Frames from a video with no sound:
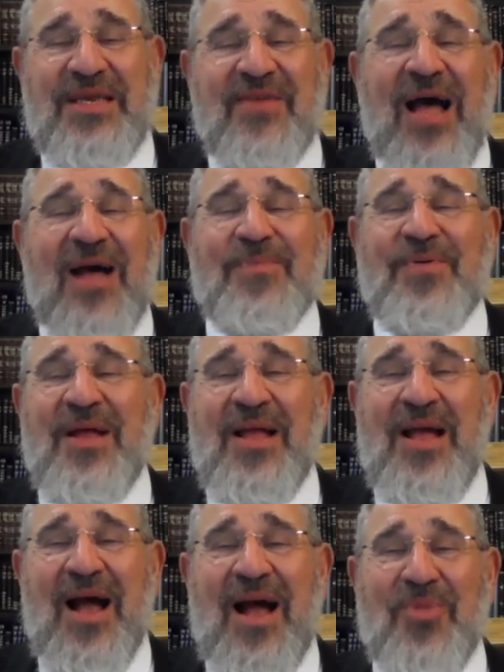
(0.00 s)
give up.
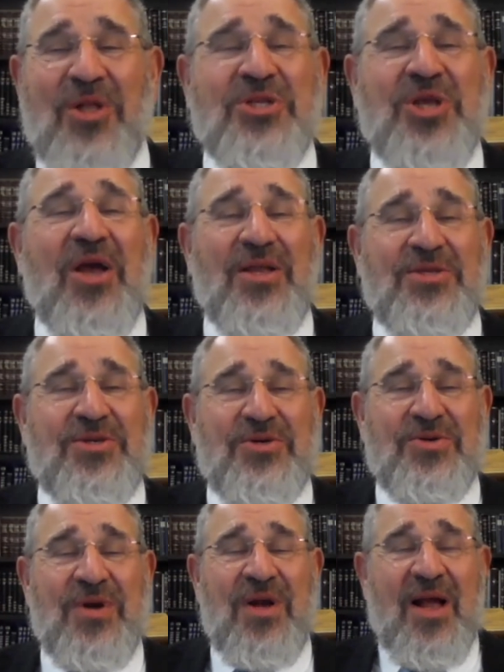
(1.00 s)
I'm not going
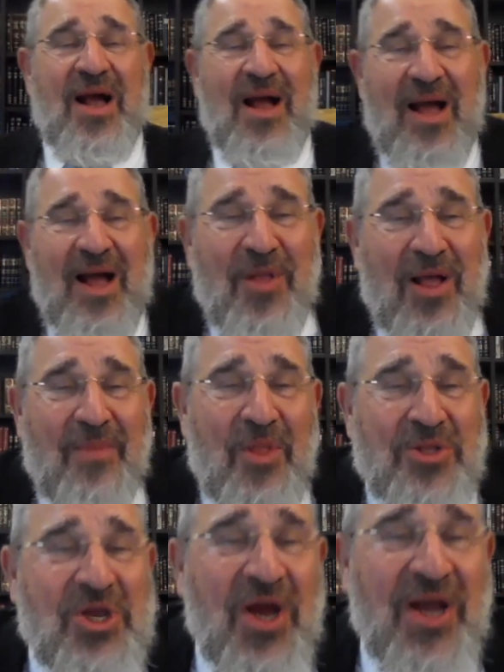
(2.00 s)
to
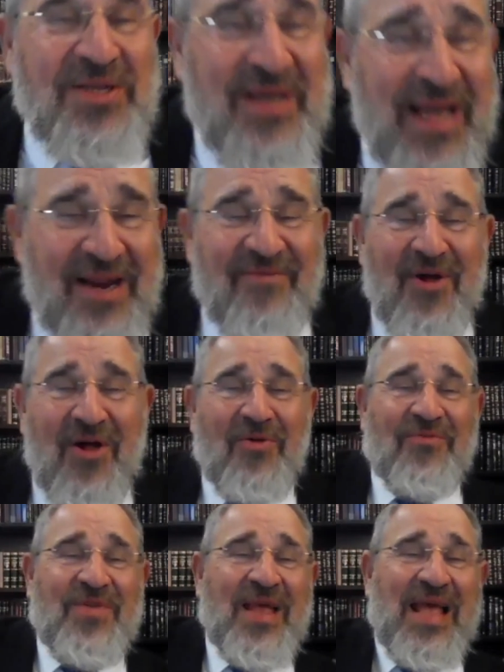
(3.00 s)
get
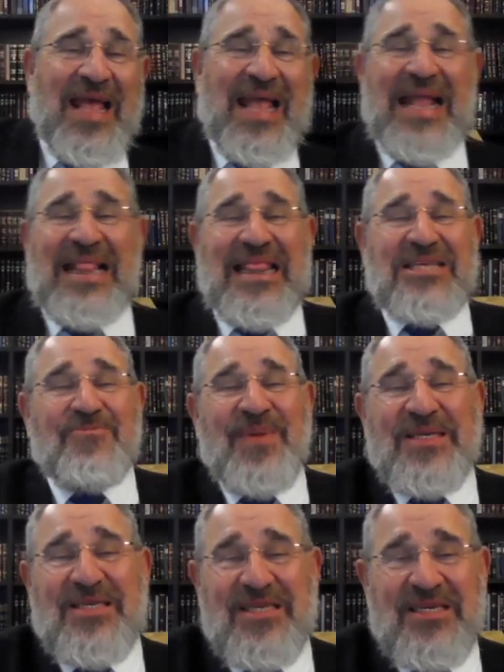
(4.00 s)
involved in this
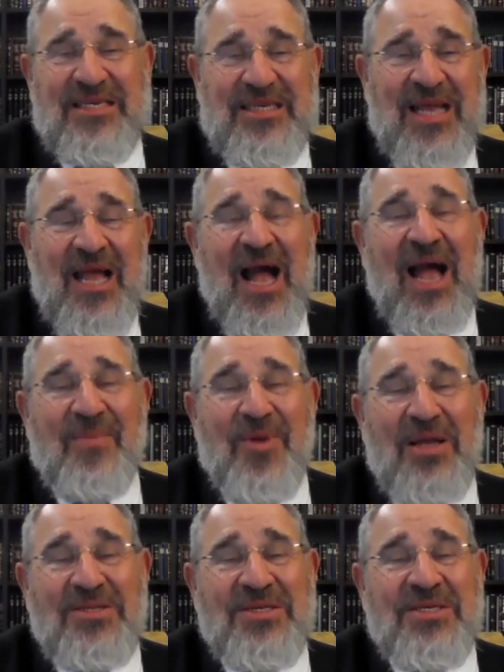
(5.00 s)
business. I'm
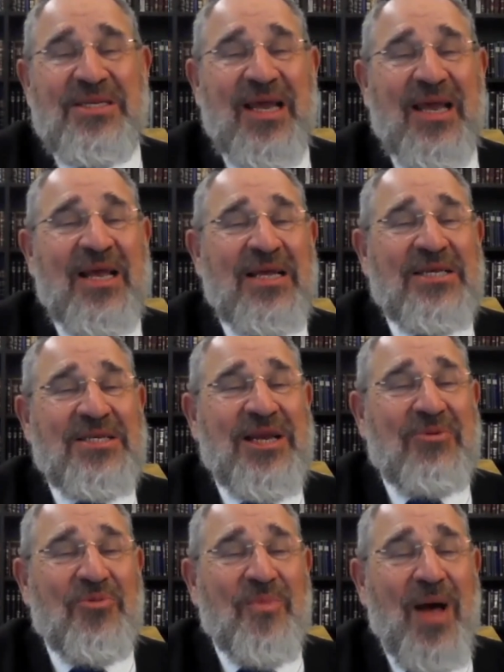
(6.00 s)
going to
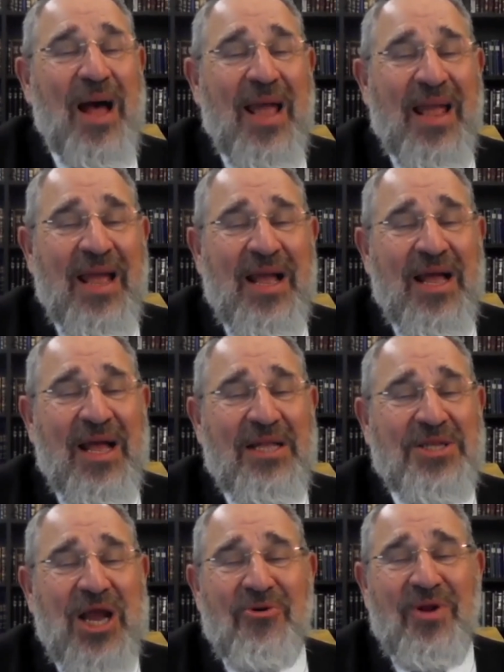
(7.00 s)
stick with my
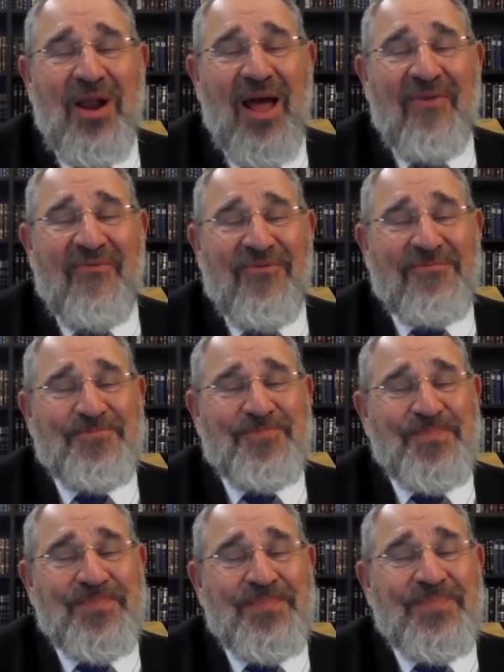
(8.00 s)
Torah life.
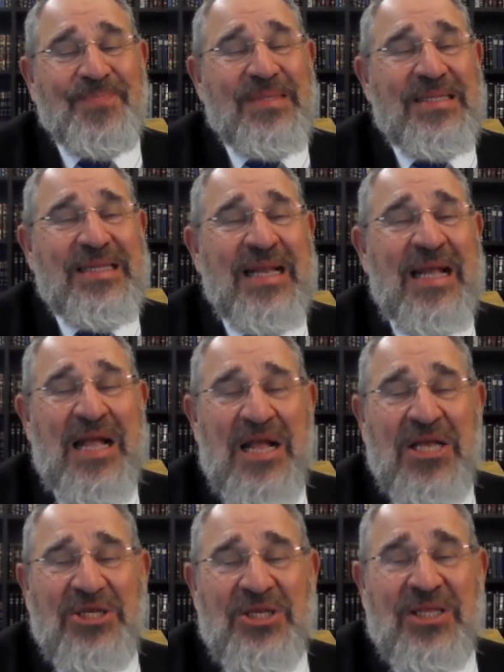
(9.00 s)

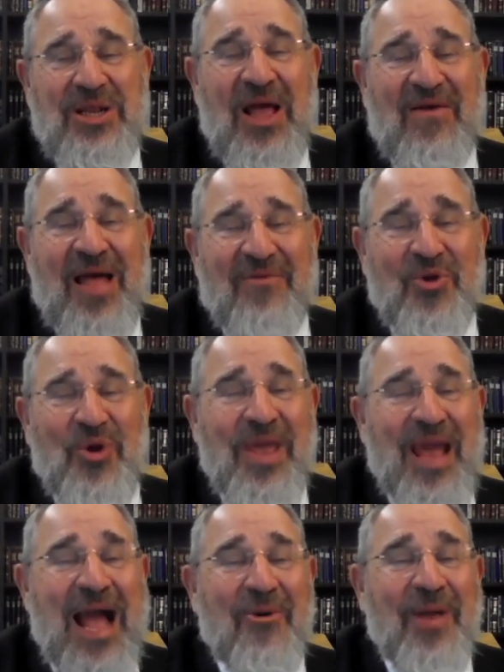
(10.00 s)
So have a look
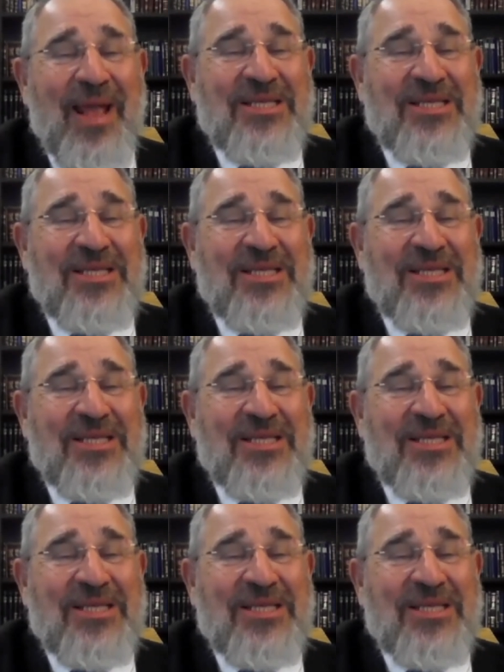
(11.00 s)
here how he